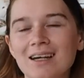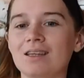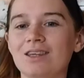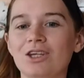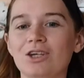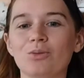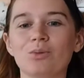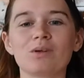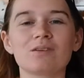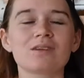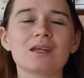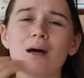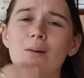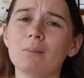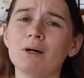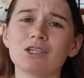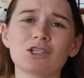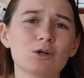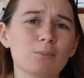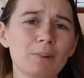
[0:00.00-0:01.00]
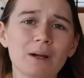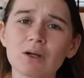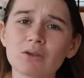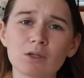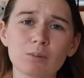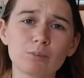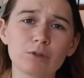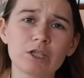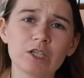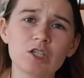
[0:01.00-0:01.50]
There was not much about
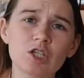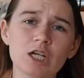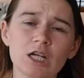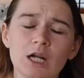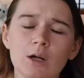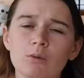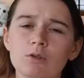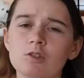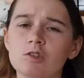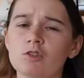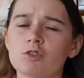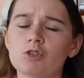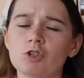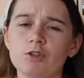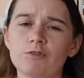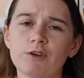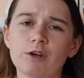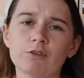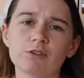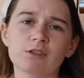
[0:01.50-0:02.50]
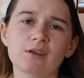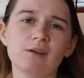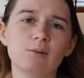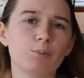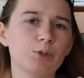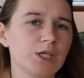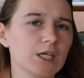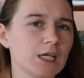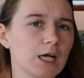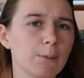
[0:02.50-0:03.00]
the bridge, and I wasn't sure if I was going to
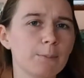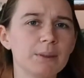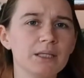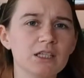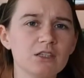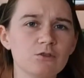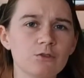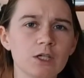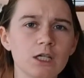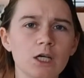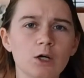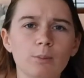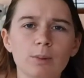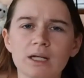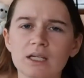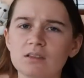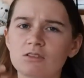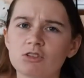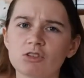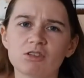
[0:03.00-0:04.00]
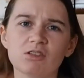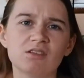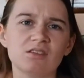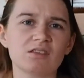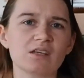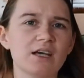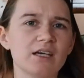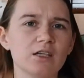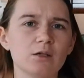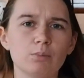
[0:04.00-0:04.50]
bring it up in this video, but I just
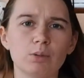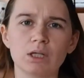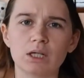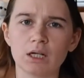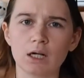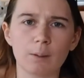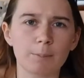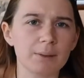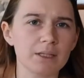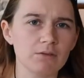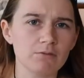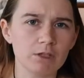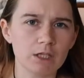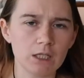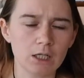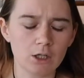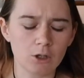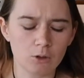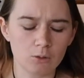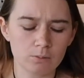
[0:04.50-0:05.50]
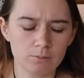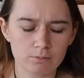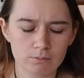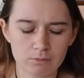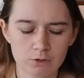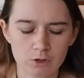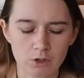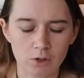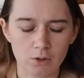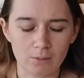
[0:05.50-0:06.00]
decided to bring it up in the video,
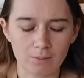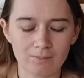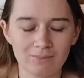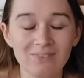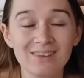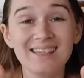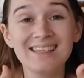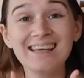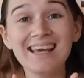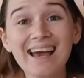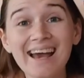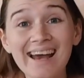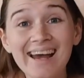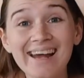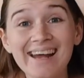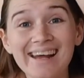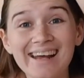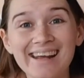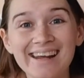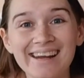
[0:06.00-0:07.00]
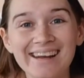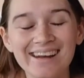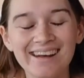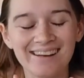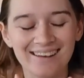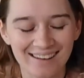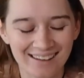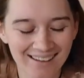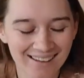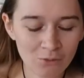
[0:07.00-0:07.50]
so
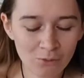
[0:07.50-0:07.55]
yay!